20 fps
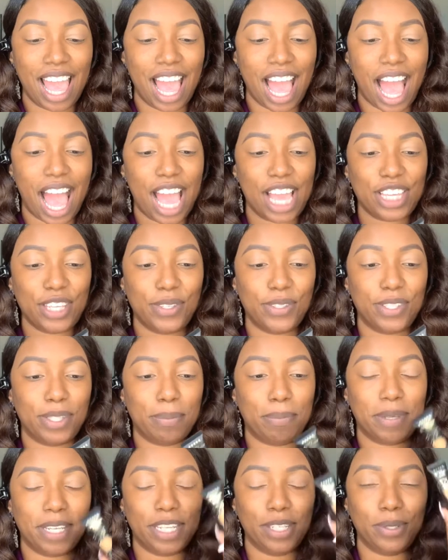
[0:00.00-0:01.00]
I used
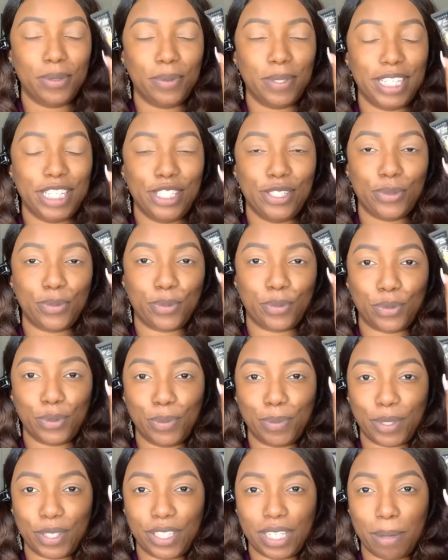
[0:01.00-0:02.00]
the Louise
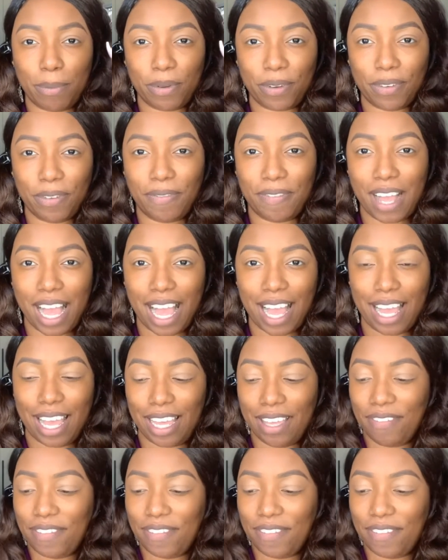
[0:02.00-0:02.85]
Rumour number 5,